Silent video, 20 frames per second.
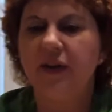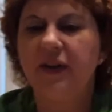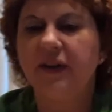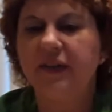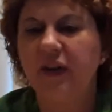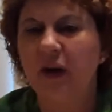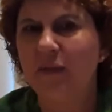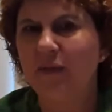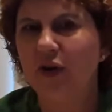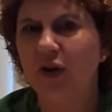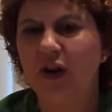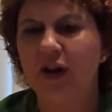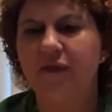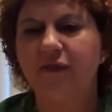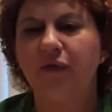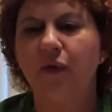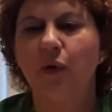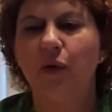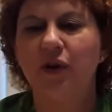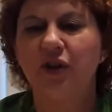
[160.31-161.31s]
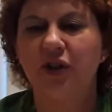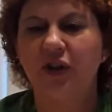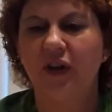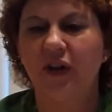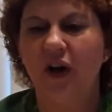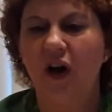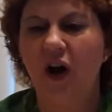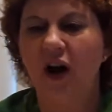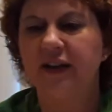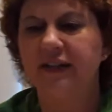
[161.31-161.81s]
So I'm looking forward to the
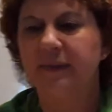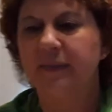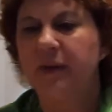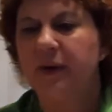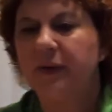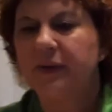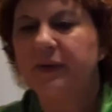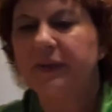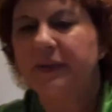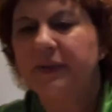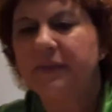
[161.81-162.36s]
cosmos.